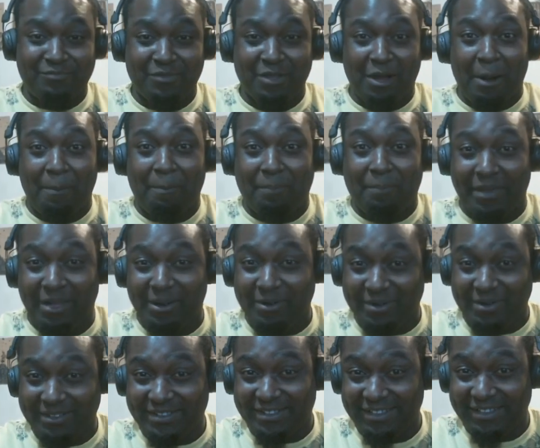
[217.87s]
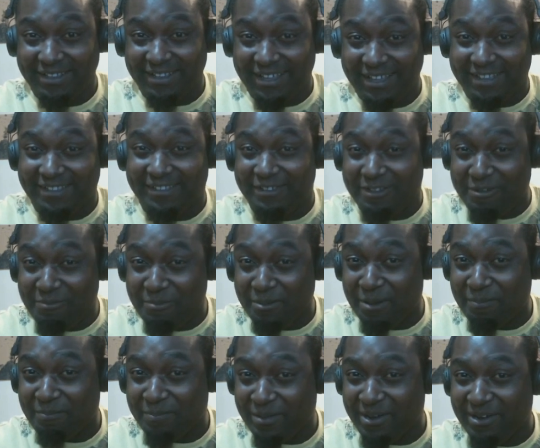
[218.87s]
appearance, his human
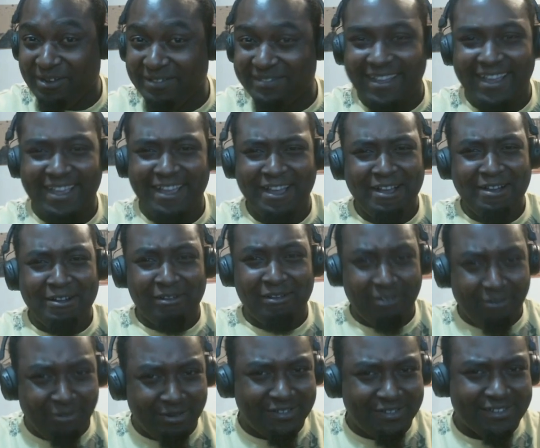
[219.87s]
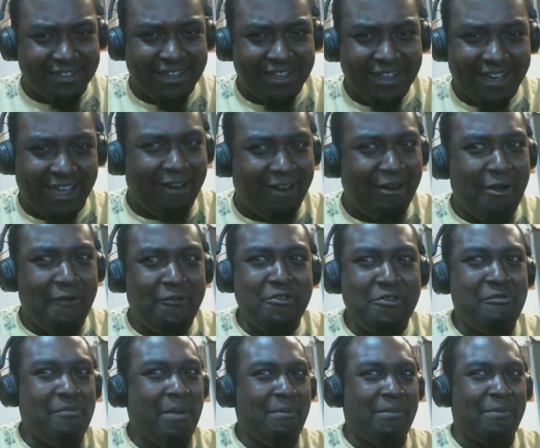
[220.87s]
appearance. Like Garou is, I don't know if you
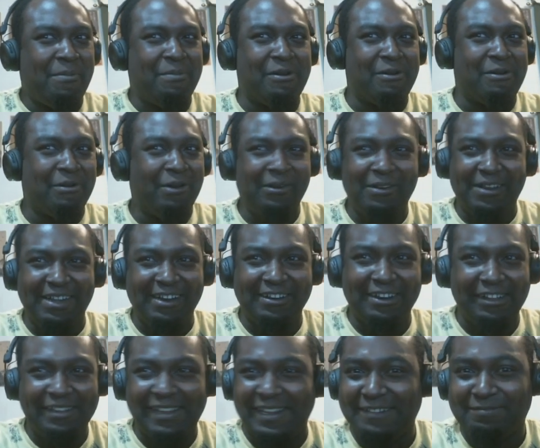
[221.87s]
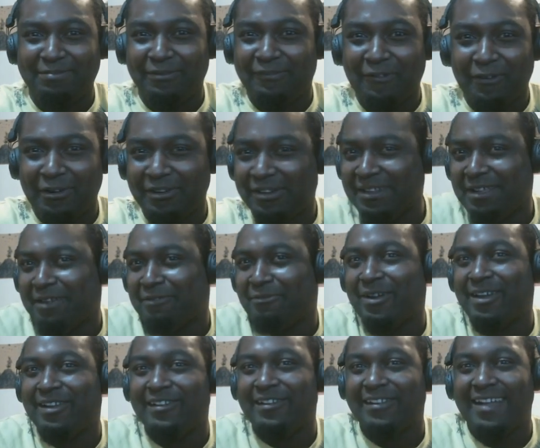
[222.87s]
remember, but Garou didn't look like this before. He looked like a
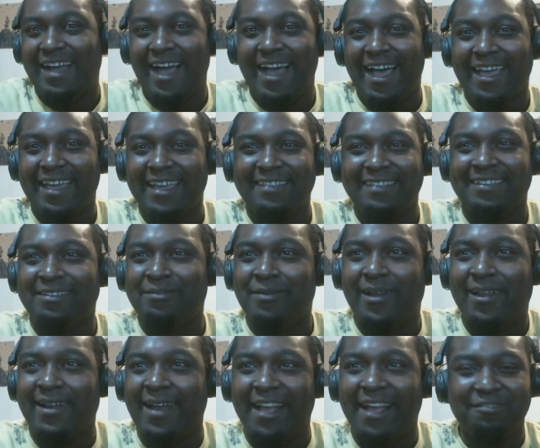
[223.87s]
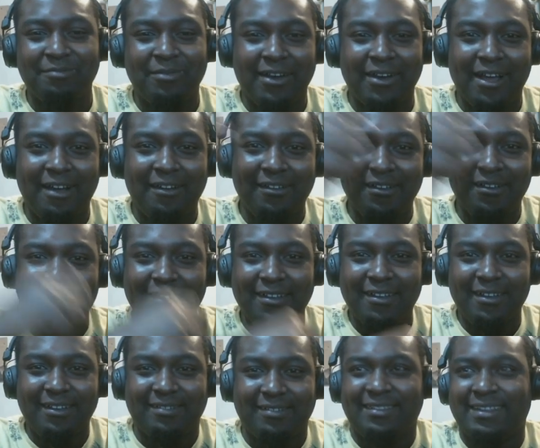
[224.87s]
regular guy. He's unrecognizable now.
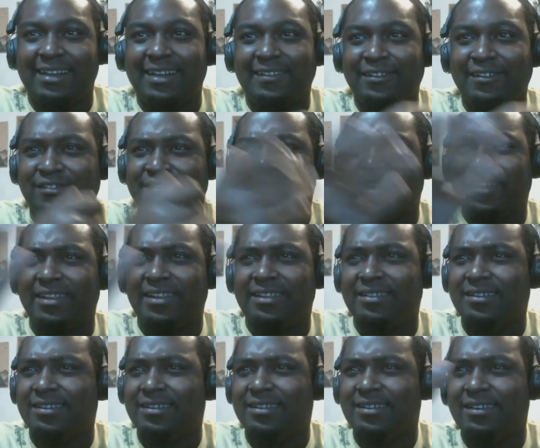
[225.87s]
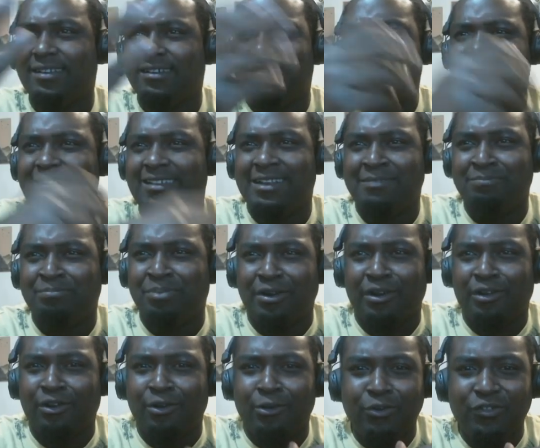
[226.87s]
It's not like there's like, he didn't put
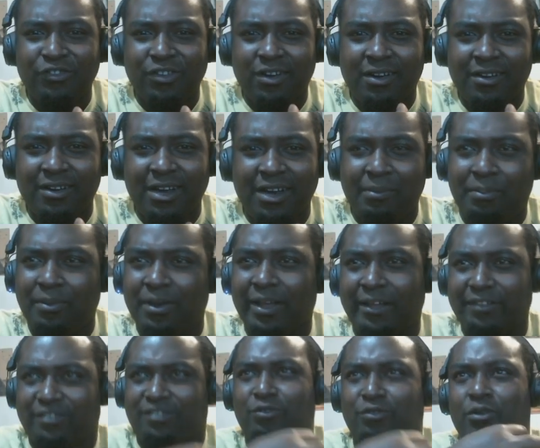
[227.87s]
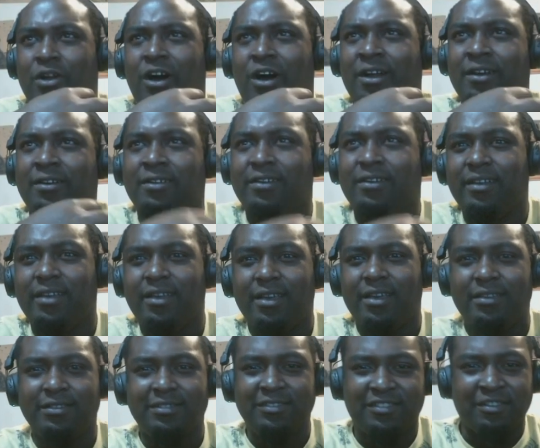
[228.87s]
clothes on. He didn't put like a suit on.
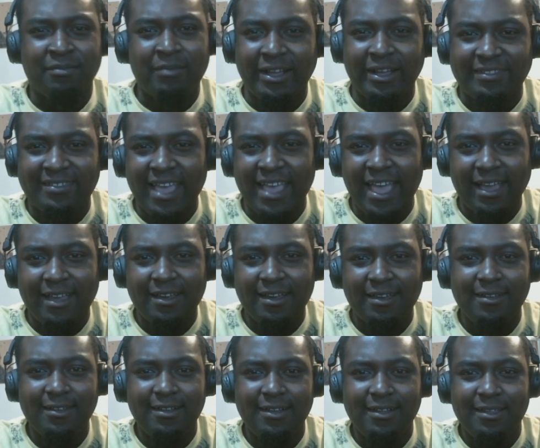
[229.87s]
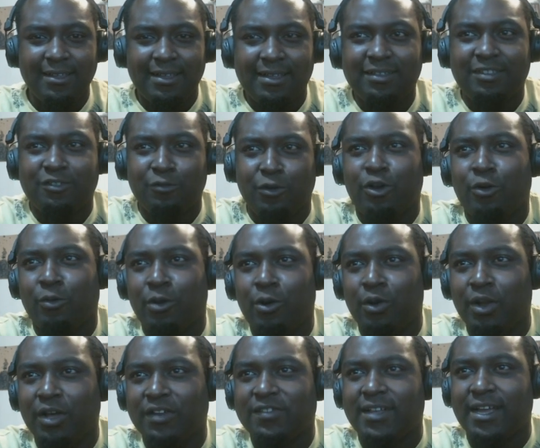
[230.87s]
This is some like tech. This is what Garou
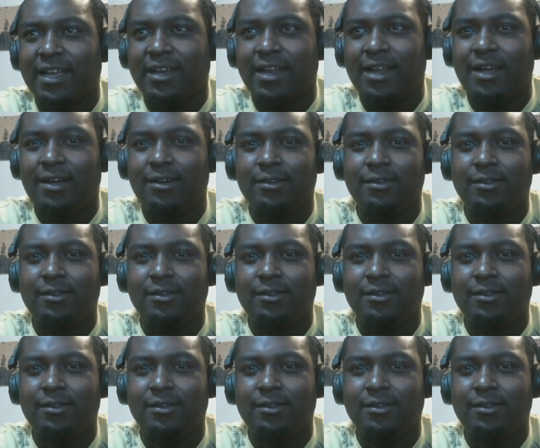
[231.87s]
looks like now.